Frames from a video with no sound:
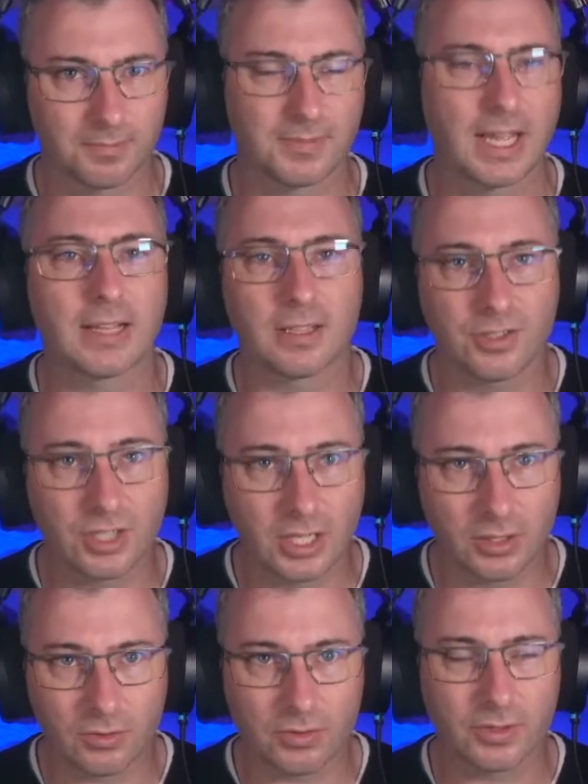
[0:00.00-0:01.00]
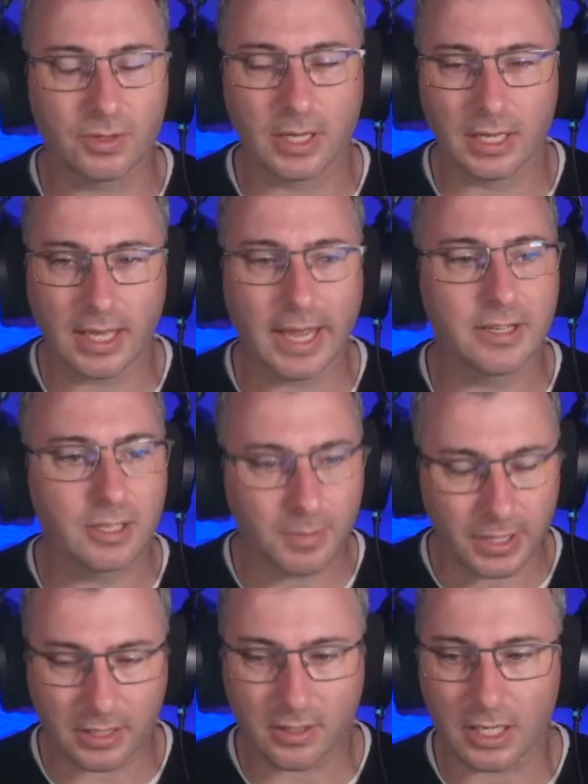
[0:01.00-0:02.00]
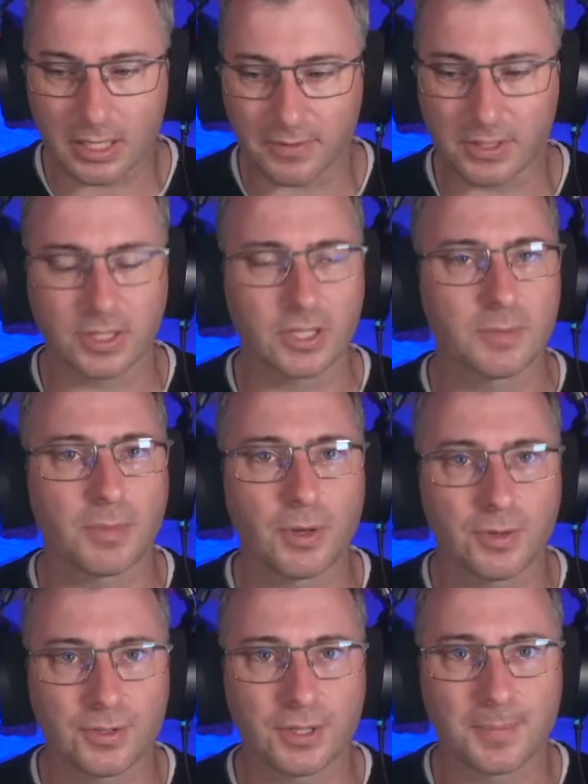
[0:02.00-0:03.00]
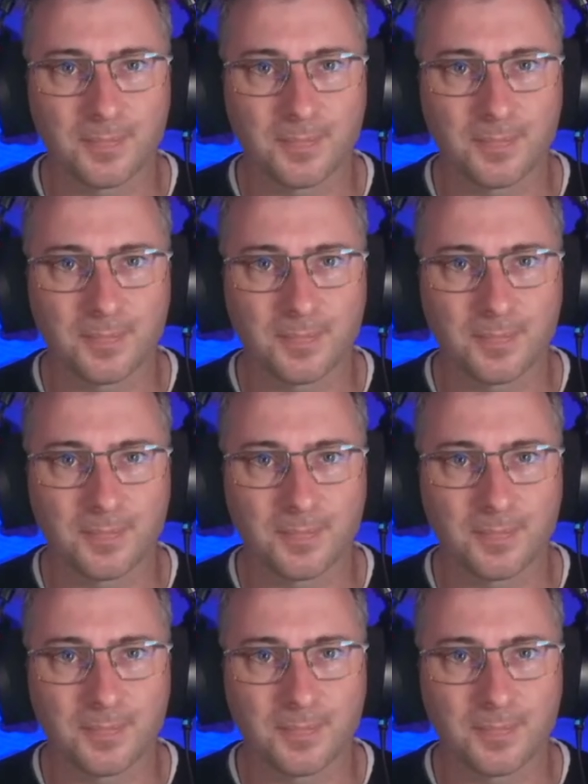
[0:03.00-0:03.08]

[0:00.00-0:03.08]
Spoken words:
allergy or atopy kind of as an exposure.